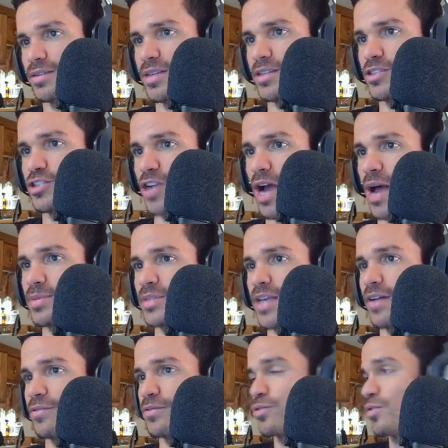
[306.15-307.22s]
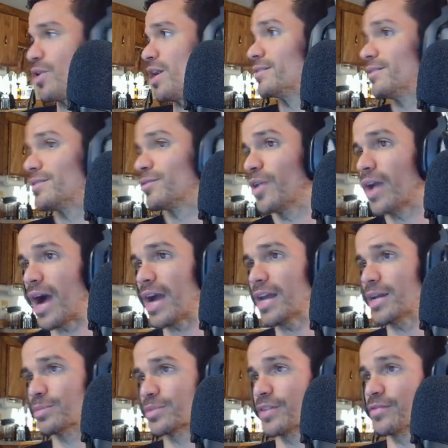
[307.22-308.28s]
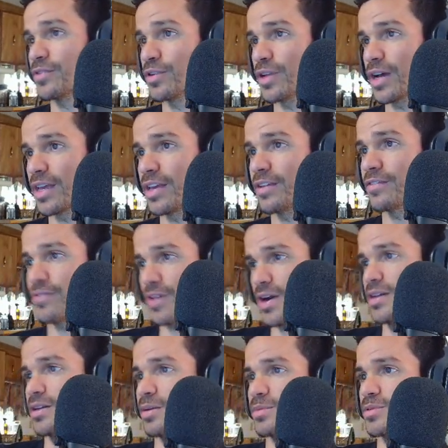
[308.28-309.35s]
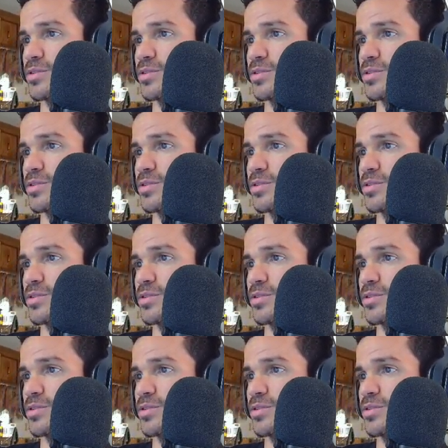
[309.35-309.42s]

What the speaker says: these shops have great items if you're lucky and find them.